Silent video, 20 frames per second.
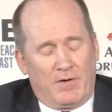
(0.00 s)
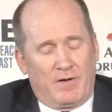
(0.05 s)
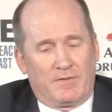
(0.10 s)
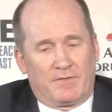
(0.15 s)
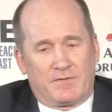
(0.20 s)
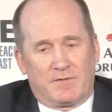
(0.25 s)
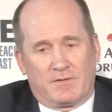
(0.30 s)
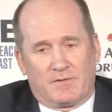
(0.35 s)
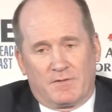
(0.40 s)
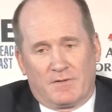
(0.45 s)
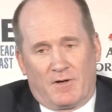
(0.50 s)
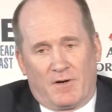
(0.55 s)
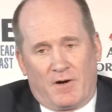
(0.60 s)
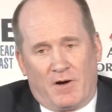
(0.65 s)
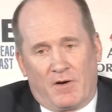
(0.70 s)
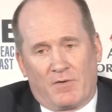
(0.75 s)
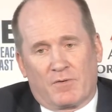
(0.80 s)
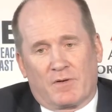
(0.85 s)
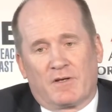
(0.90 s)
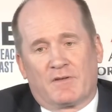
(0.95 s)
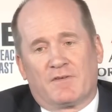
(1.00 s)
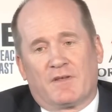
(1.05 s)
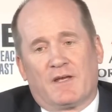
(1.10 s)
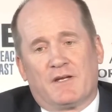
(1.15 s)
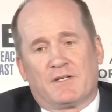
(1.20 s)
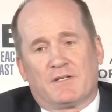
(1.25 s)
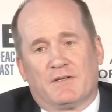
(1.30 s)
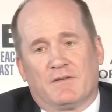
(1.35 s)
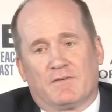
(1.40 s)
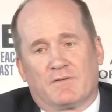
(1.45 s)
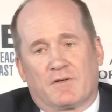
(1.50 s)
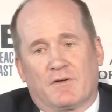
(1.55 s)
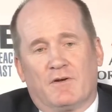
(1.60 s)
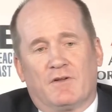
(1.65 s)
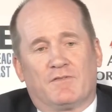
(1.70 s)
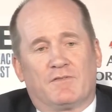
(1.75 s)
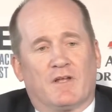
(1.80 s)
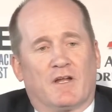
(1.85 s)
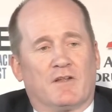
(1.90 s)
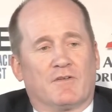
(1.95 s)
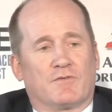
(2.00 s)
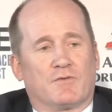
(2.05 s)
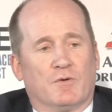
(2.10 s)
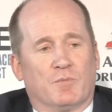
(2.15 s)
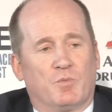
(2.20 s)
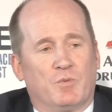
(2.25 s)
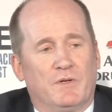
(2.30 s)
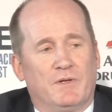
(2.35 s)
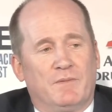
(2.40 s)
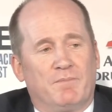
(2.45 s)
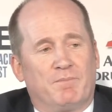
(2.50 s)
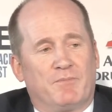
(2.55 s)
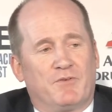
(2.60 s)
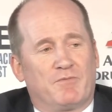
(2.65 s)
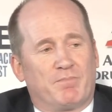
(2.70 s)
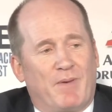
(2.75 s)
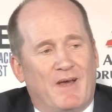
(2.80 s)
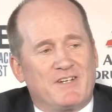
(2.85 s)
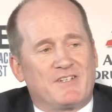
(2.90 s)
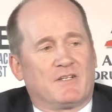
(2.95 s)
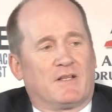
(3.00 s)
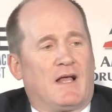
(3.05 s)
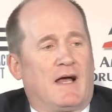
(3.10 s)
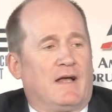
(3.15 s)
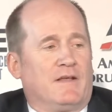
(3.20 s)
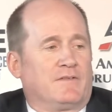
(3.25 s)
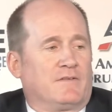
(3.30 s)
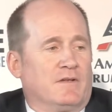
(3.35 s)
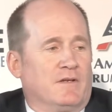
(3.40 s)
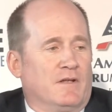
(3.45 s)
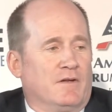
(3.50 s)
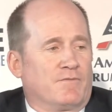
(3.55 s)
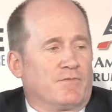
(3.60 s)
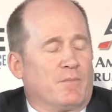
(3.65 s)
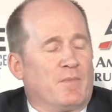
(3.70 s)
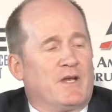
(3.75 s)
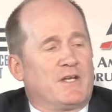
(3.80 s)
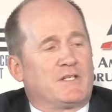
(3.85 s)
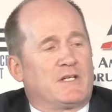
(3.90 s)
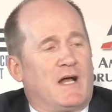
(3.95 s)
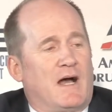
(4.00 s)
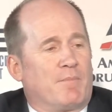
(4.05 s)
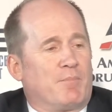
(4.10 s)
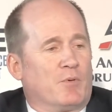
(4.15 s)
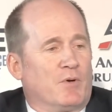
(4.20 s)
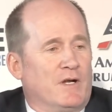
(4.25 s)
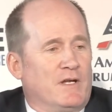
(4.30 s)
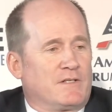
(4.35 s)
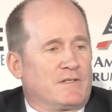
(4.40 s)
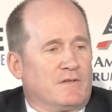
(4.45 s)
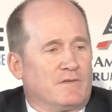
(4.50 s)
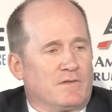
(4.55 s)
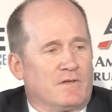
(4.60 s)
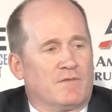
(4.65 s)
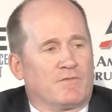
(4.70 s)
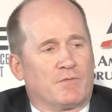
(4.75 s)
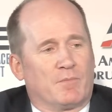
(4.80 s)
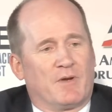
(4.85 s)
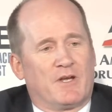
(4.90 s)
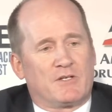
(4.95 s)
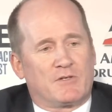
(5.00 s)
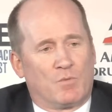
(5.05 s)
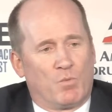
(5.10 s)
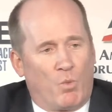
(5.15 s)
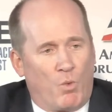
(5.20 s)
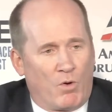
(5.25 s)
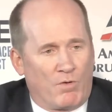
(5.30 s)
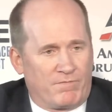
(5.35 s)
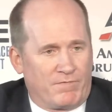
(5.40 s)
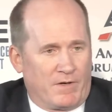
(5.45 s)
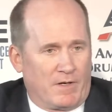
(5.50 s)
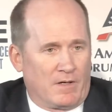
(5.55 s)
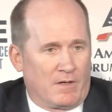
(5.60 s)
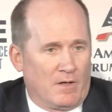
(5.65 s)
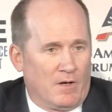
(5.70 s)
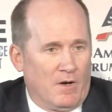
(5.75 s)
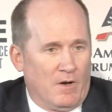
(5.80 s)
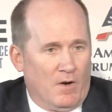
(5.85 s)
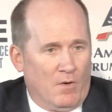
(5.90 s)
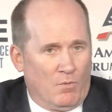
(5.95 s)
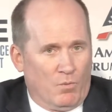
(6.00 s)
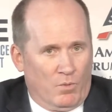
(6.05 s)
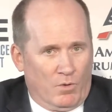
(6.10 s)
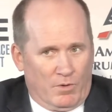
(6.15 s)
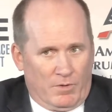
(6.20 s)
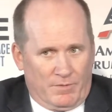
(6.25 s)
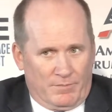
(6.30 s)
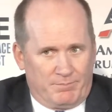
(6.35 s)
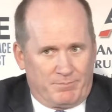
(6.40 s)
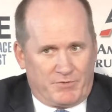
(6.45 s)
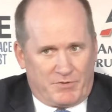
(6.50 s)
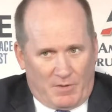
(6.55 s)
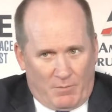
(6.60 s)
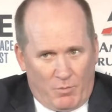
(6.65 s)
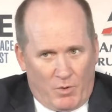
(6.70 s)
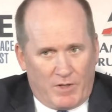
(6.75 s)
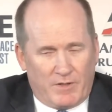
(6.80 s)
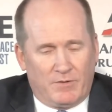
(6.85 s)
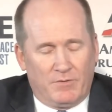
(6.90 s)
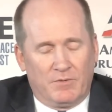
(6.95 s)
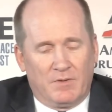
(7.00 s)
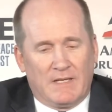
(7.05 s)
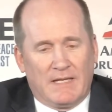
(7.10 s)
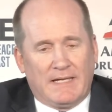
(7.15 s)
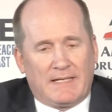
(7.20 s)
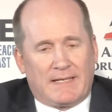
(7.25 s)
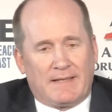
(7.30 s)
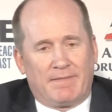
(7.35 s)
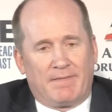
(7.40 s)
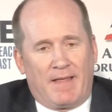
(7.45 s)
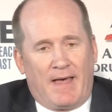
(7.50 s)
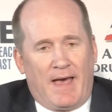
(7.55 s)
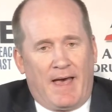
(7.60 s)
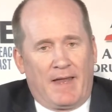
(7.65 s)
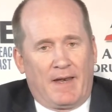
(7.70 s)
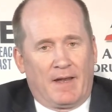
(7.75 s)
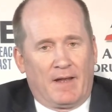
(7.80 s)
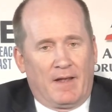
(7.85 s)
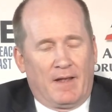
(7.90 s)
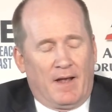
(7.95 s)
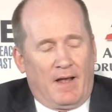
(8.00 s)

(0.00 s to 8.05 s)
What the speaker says: institute, our organization, Security Studies Group, we specialize in information operations and information warfare. We're somewhat unique in that.